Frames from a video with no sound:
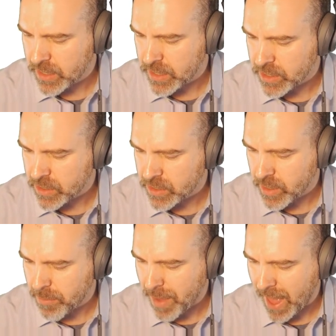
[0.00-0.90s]
this
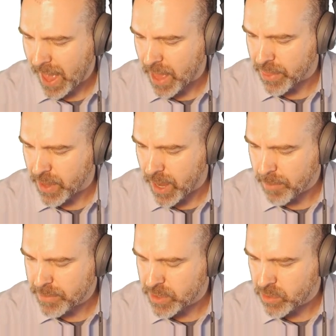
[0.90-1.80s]
path
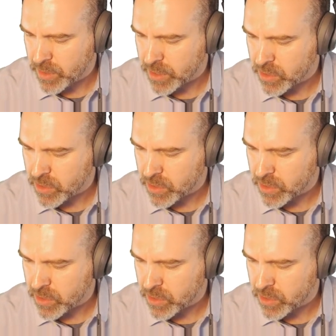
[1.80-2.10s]
up to the